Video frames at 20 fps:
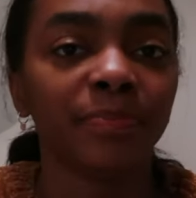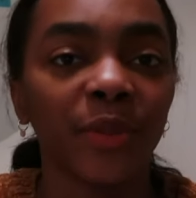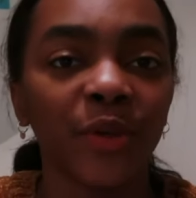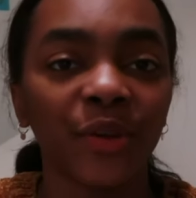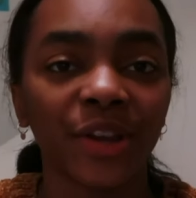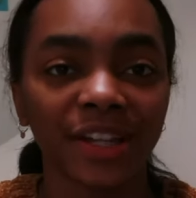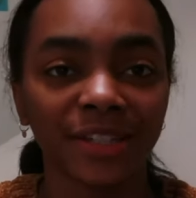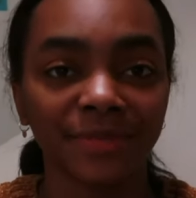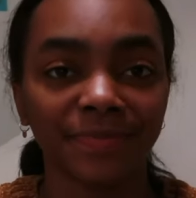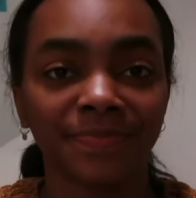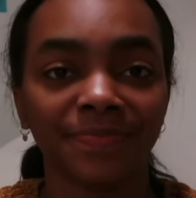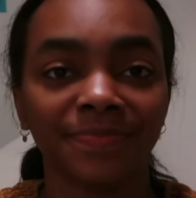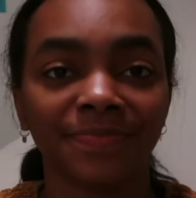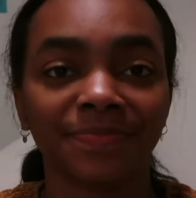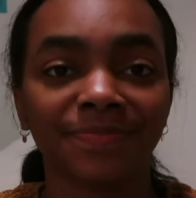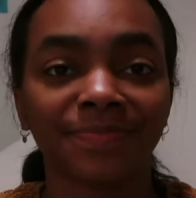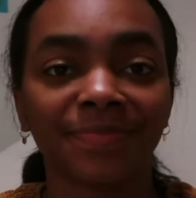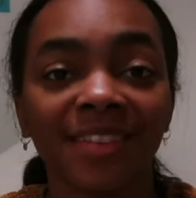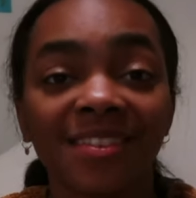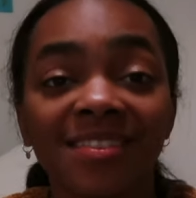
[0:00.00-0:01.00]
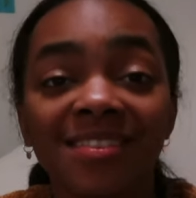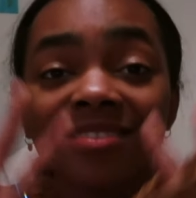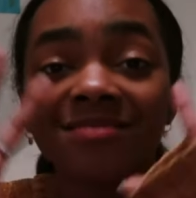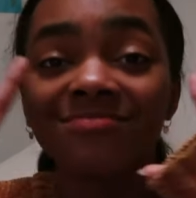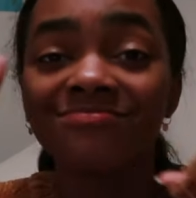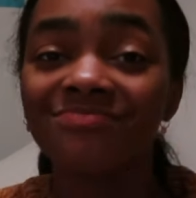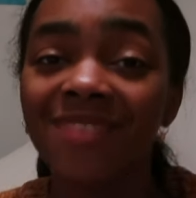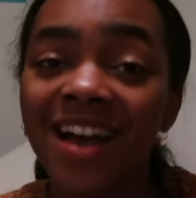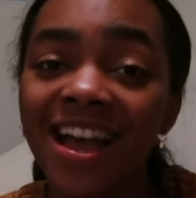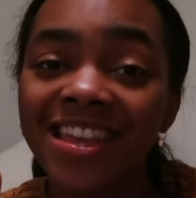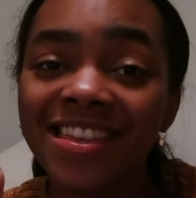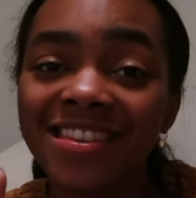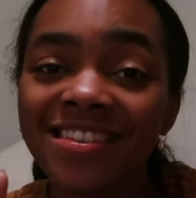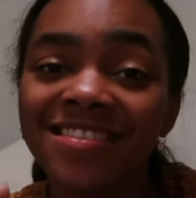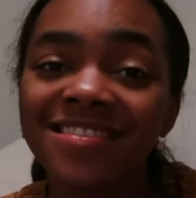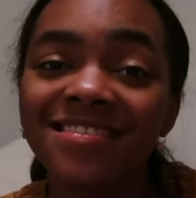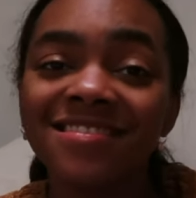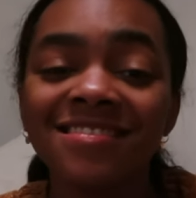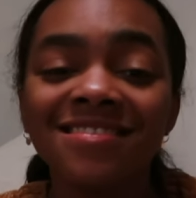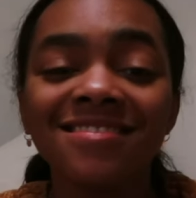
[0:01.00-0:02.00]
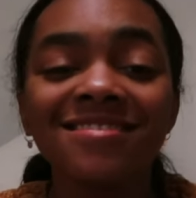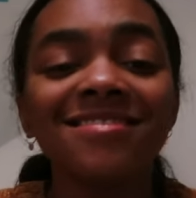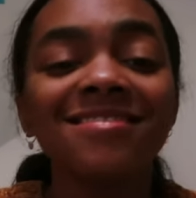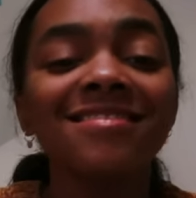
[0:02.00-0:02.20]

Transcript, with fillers: Okay. Bye!